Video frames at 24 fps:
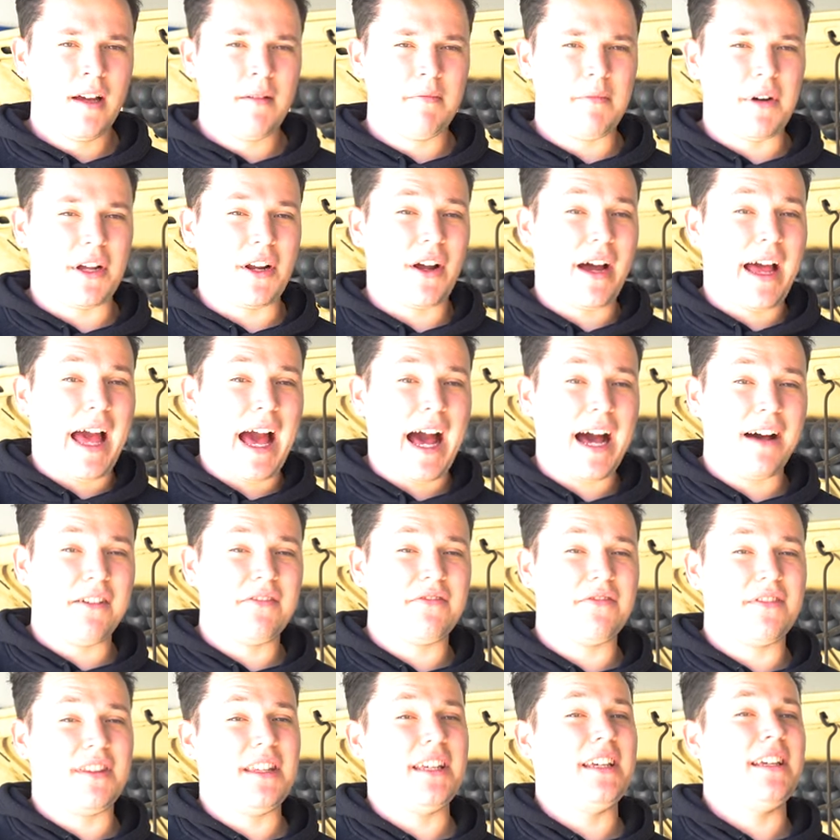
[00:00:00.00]
but I have
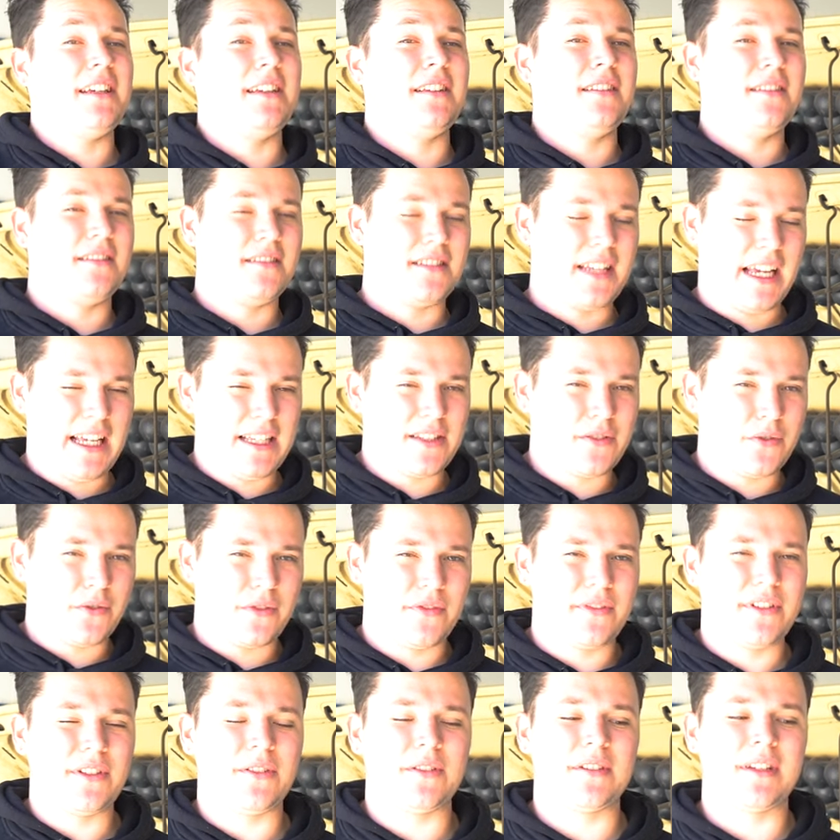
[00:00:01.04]
the diesel
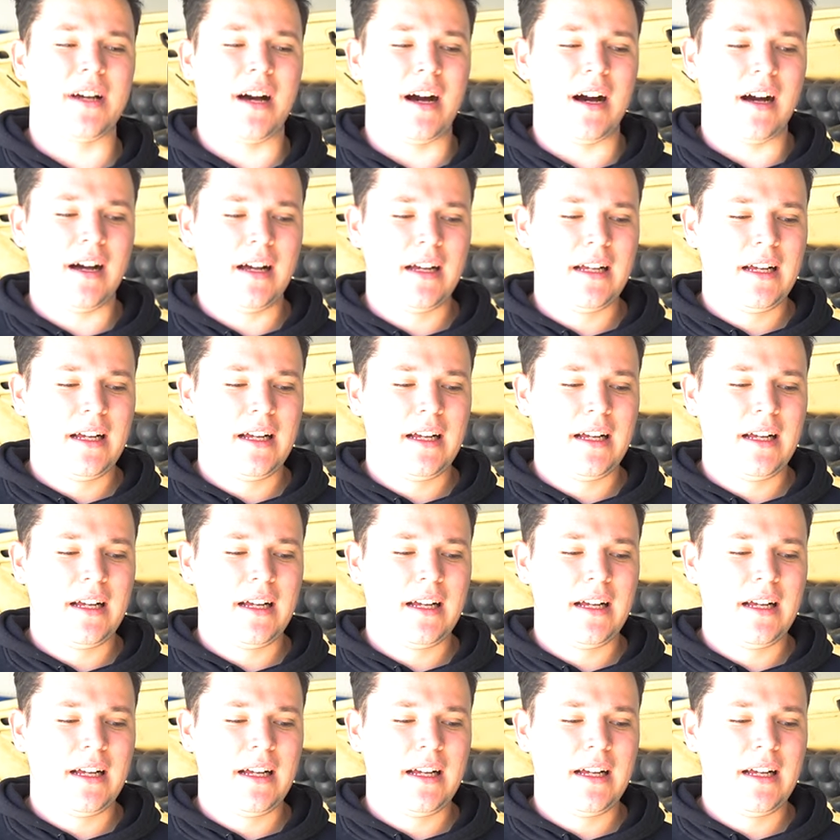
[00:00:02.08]
filter